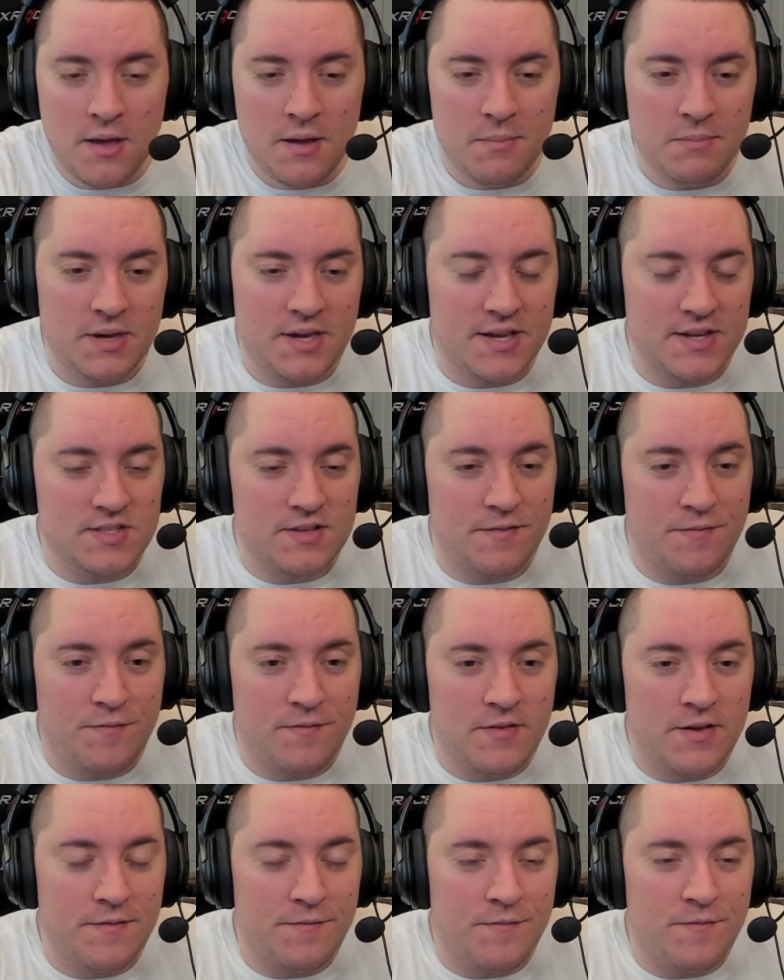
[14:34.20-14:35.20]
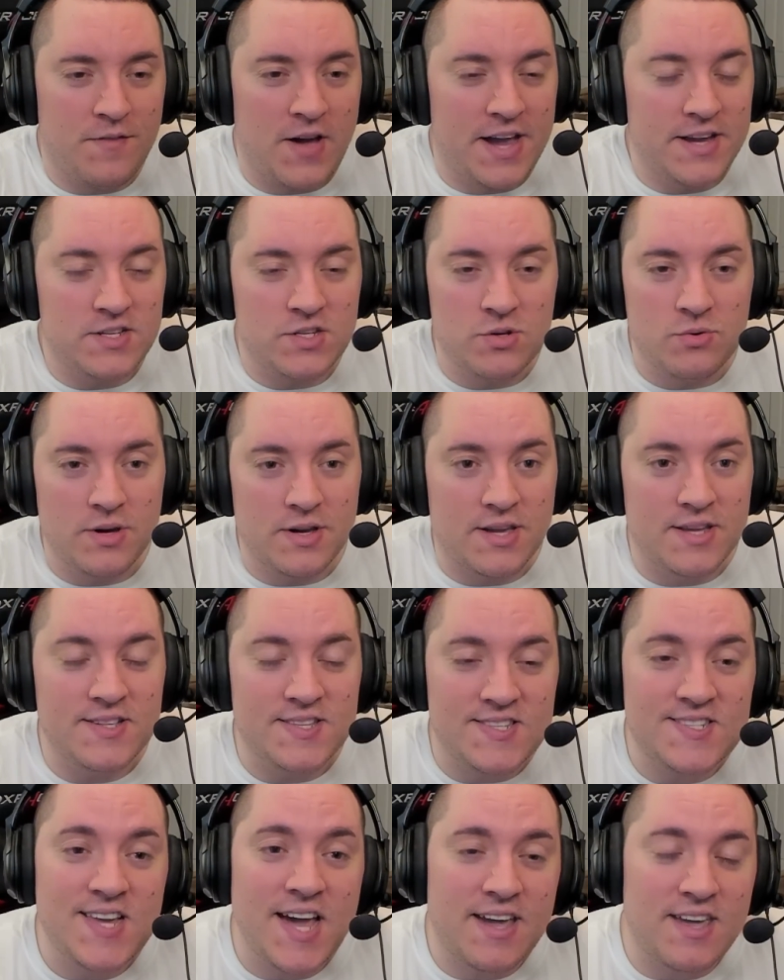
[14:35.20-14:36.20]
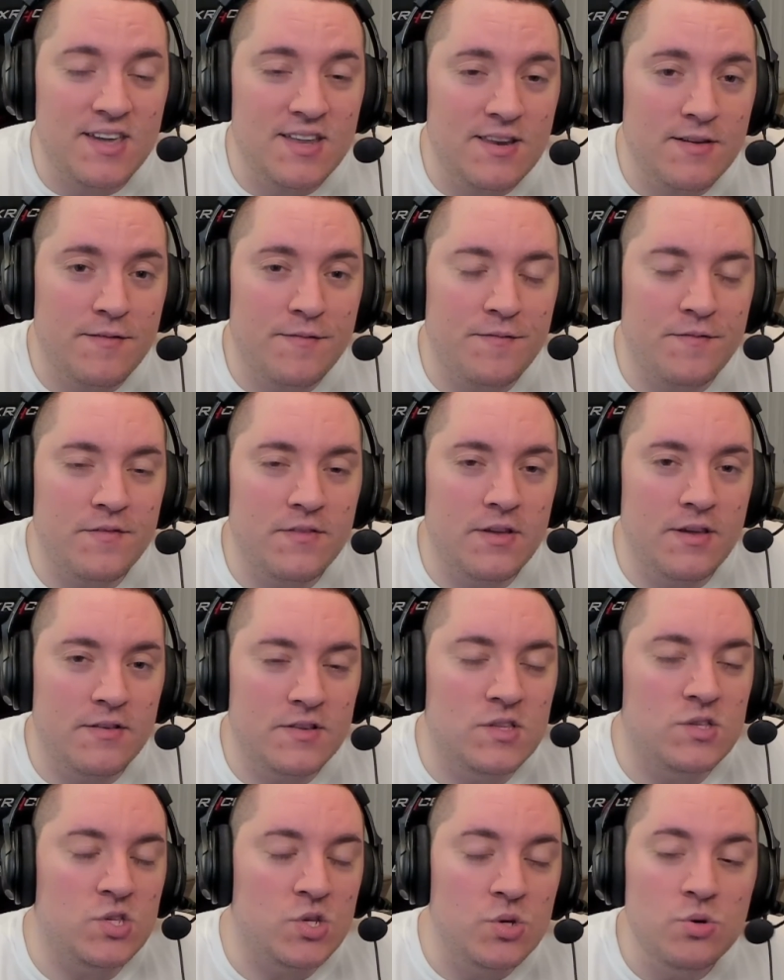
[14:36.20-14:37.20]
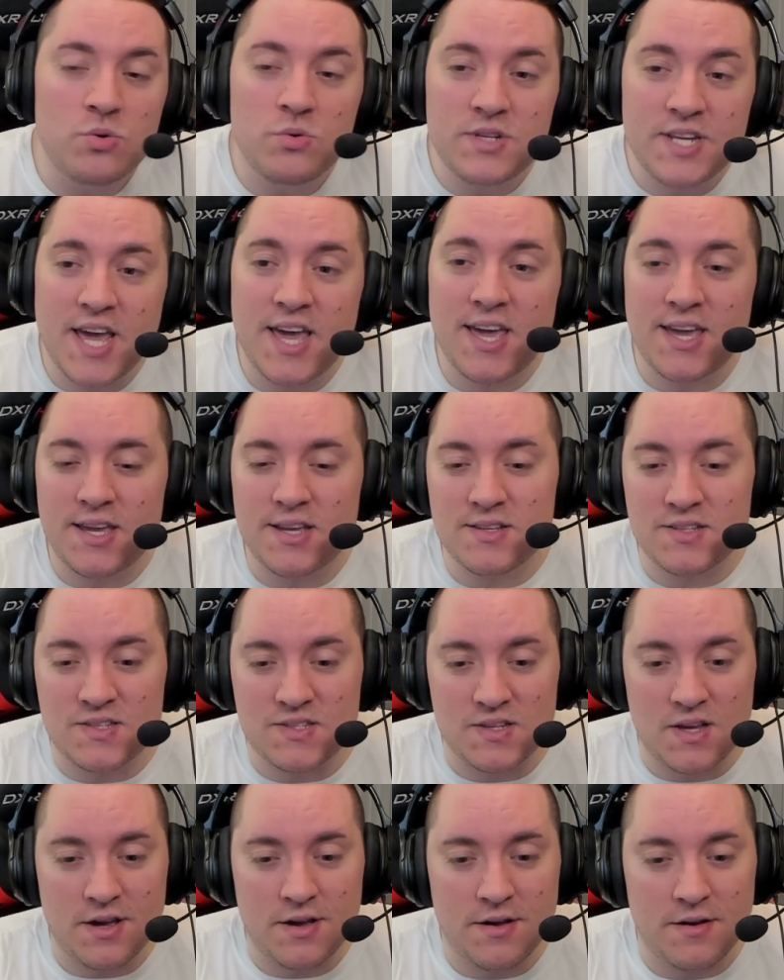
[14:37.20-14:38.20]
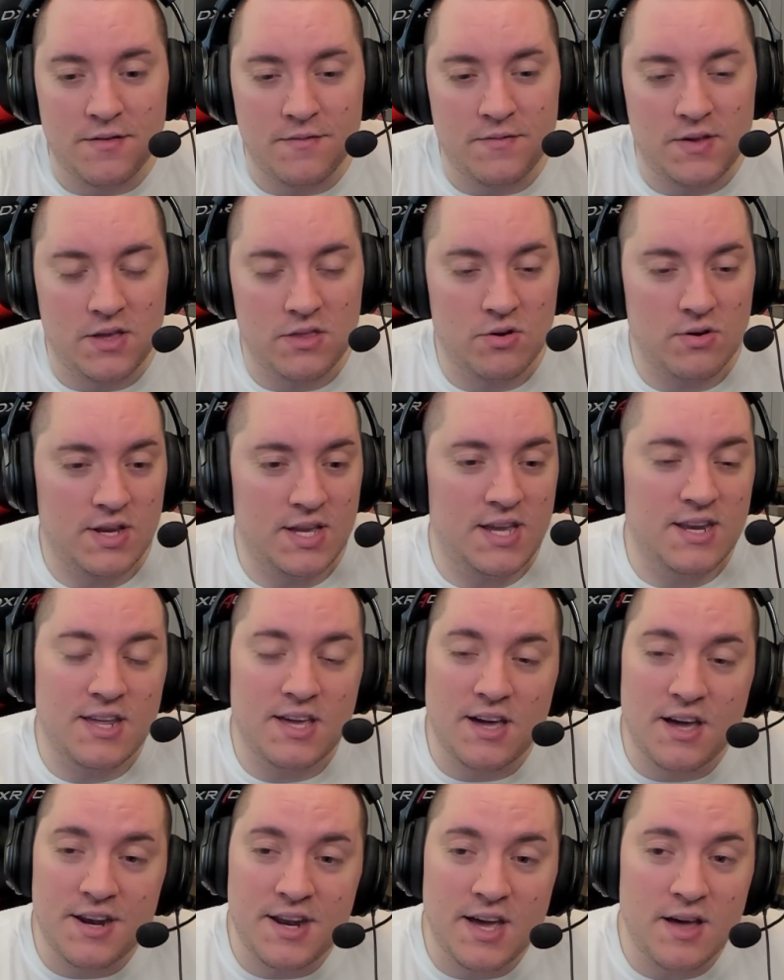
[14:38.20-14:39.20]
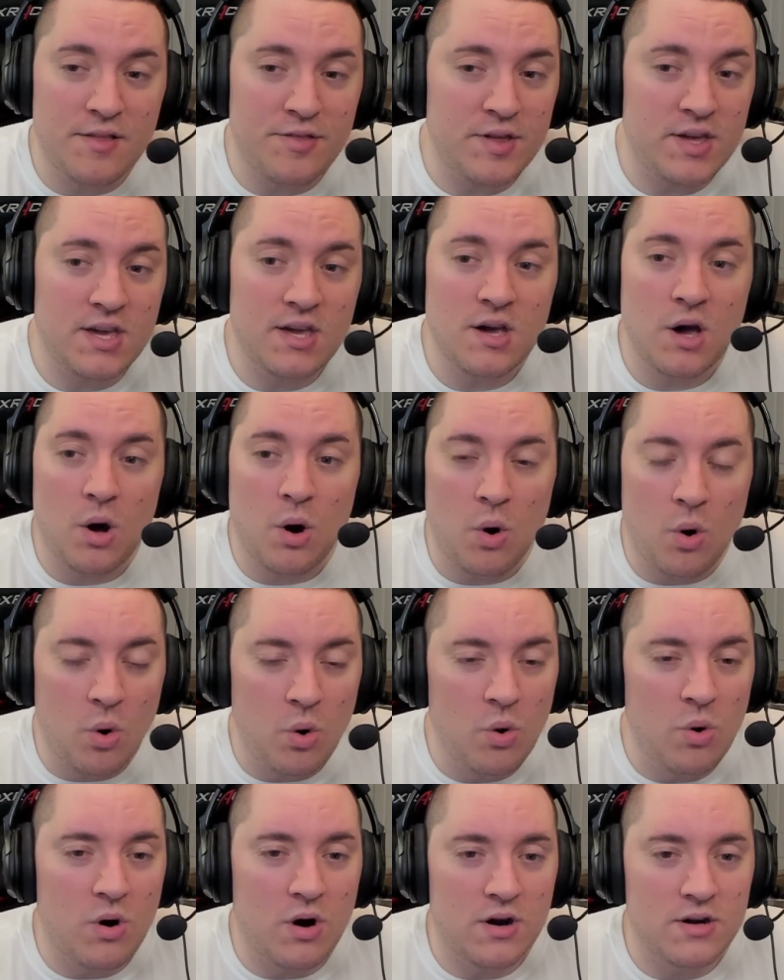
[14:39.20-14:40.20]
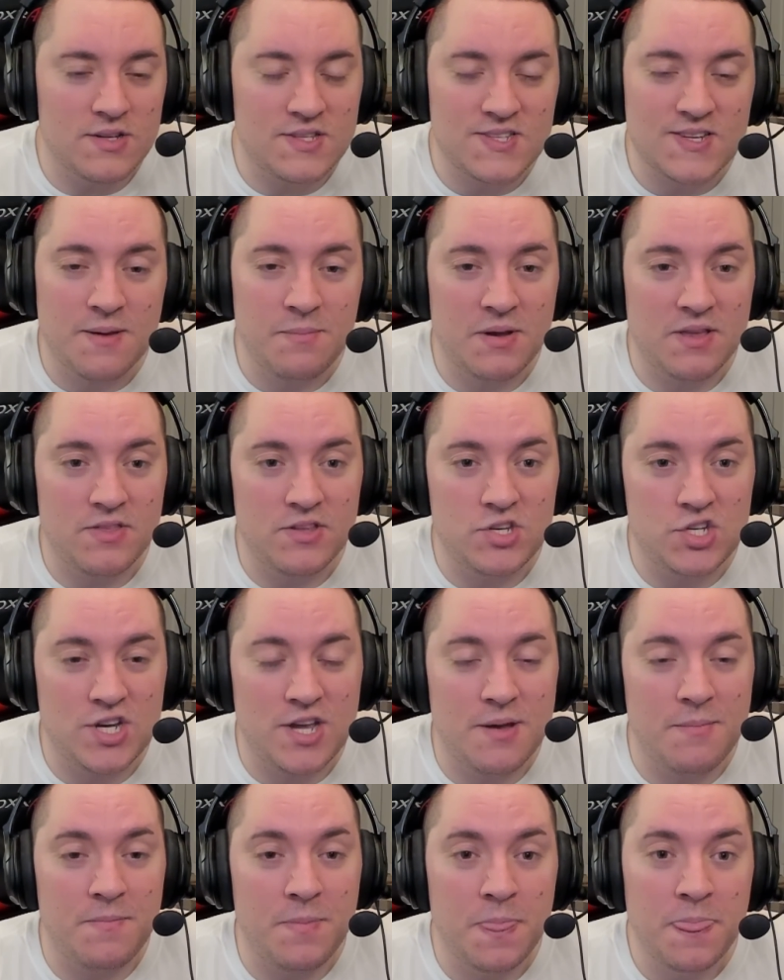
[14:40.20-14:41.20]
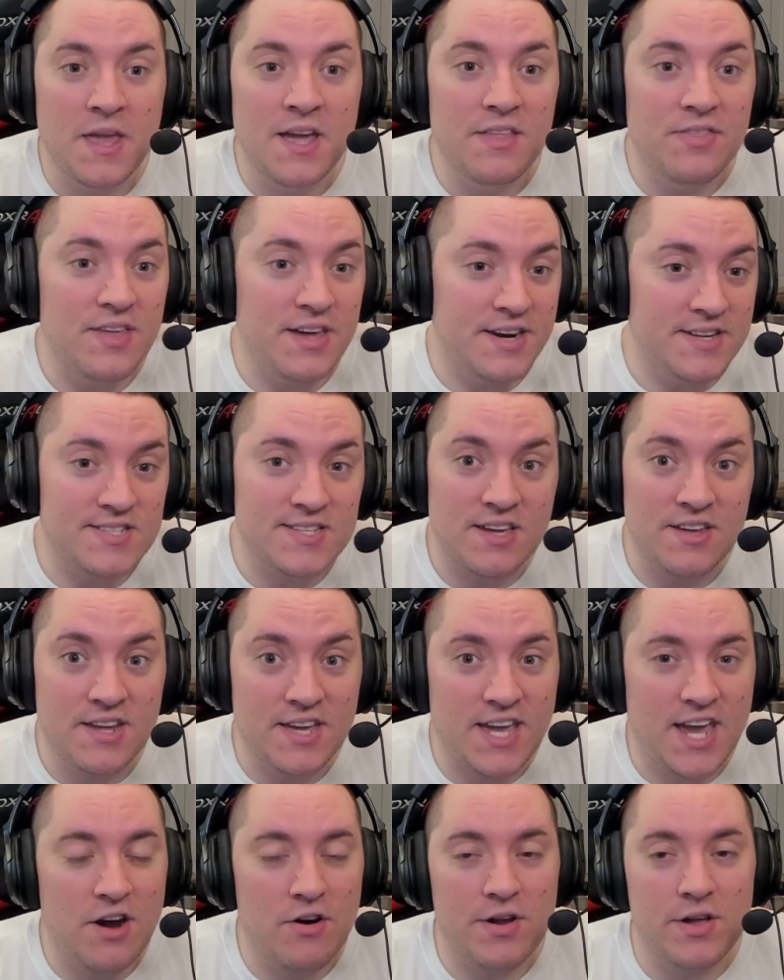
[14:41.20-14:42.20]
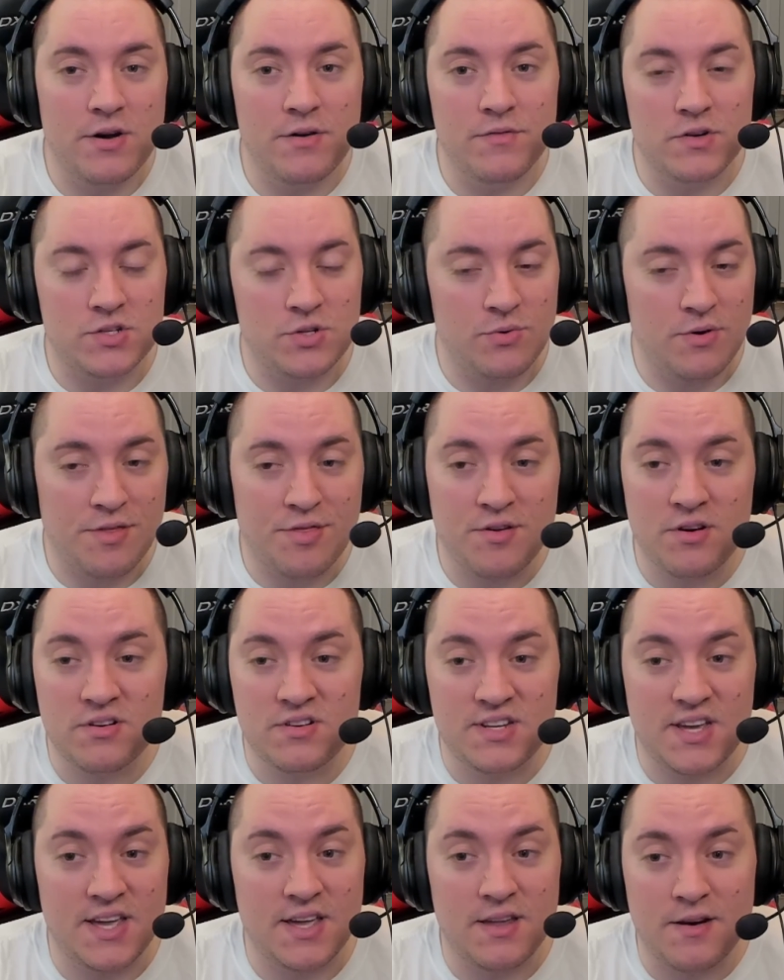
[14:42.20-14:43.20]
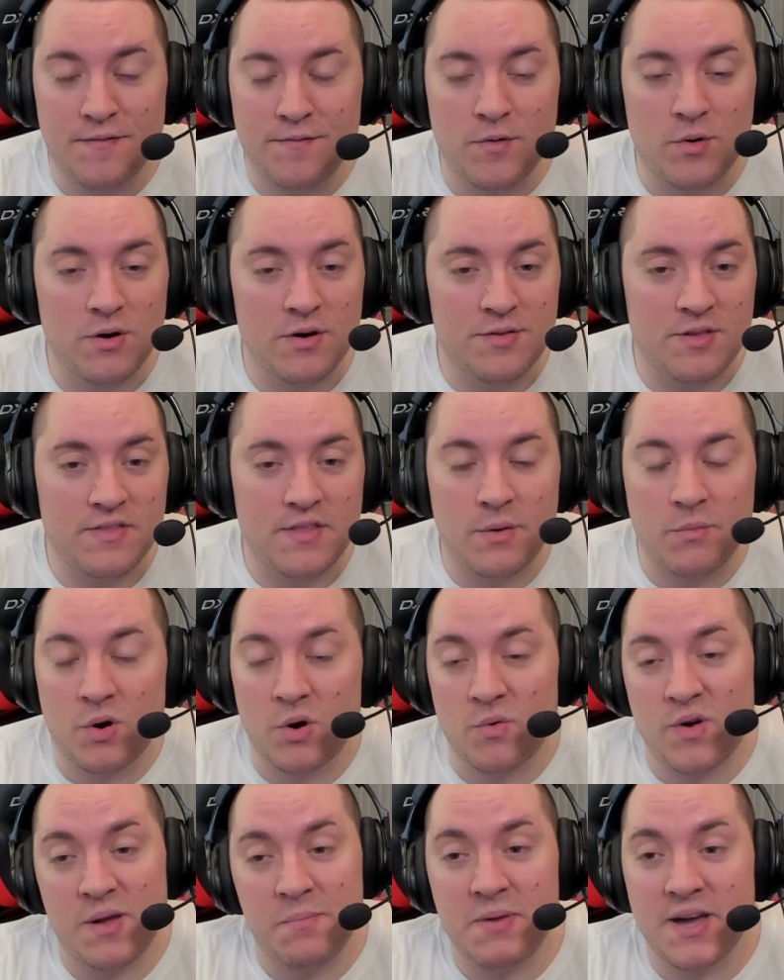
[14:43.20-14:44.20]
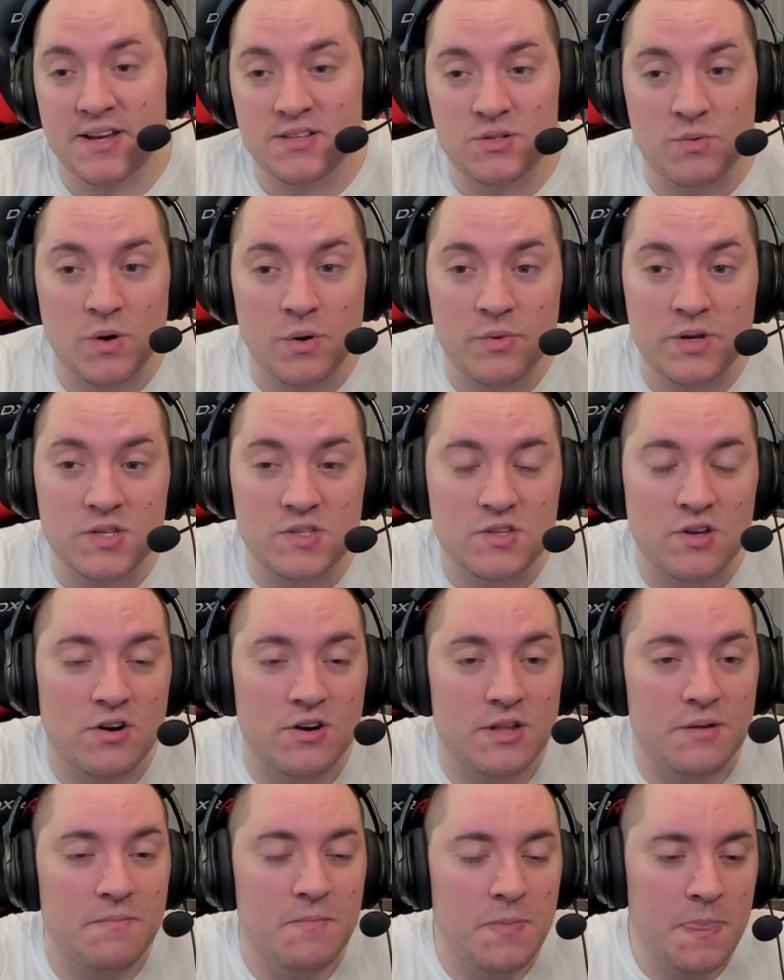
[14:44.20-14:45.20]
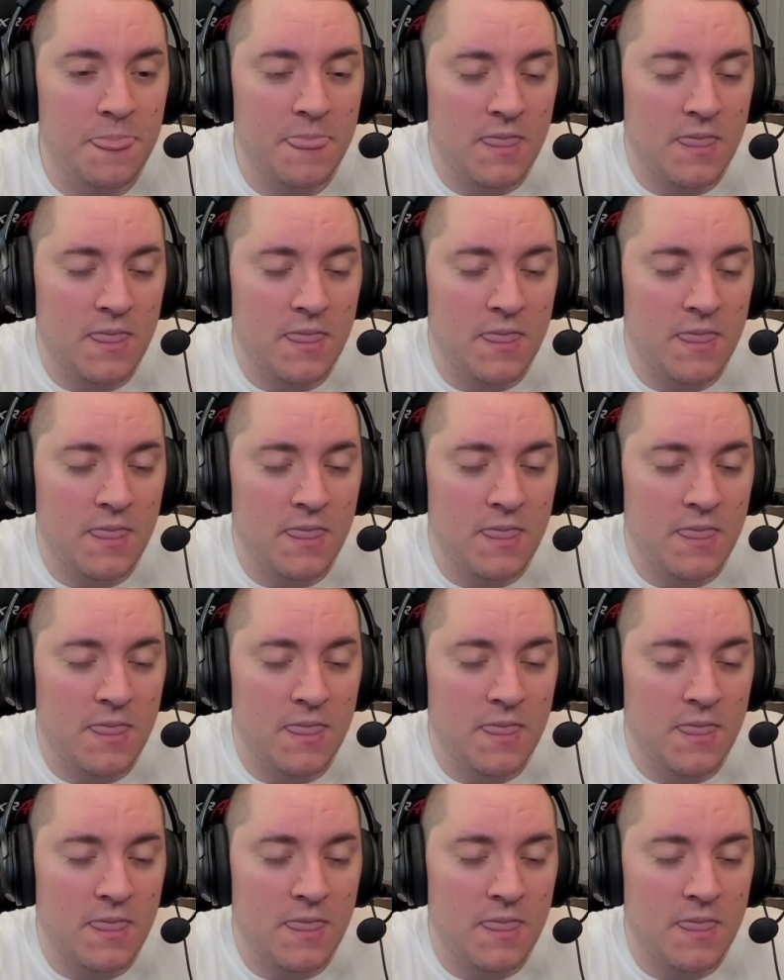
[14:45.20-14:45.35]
Because if I do a consecutive 2 days of either eating unhealthy or skipping the gym, then it's going to carry over to a third day and a fourth, and then we're right back to where we started.